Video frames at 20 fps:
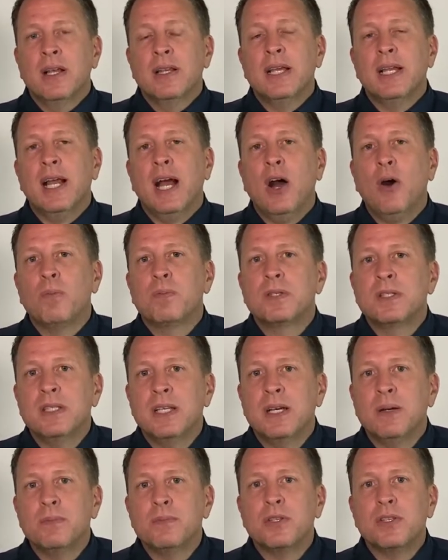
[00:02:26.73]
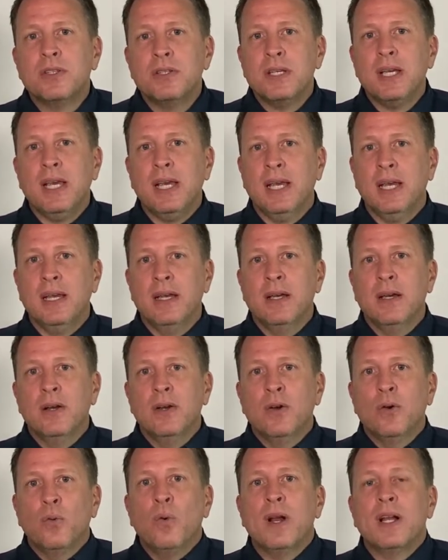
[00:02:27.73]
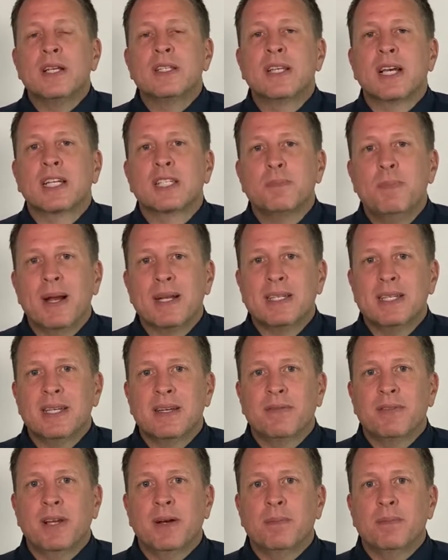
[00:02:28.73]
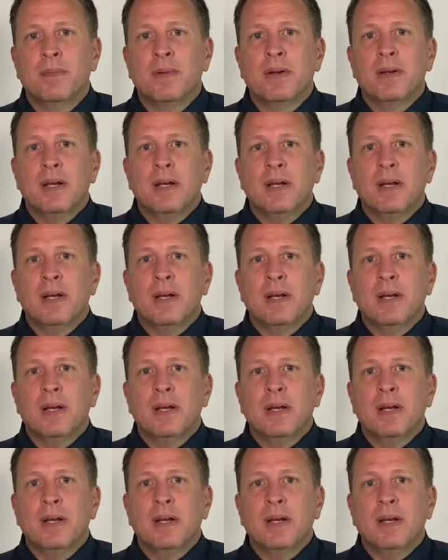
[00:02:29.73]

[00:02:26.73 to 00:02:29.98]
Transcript: that helps them see what is expected of them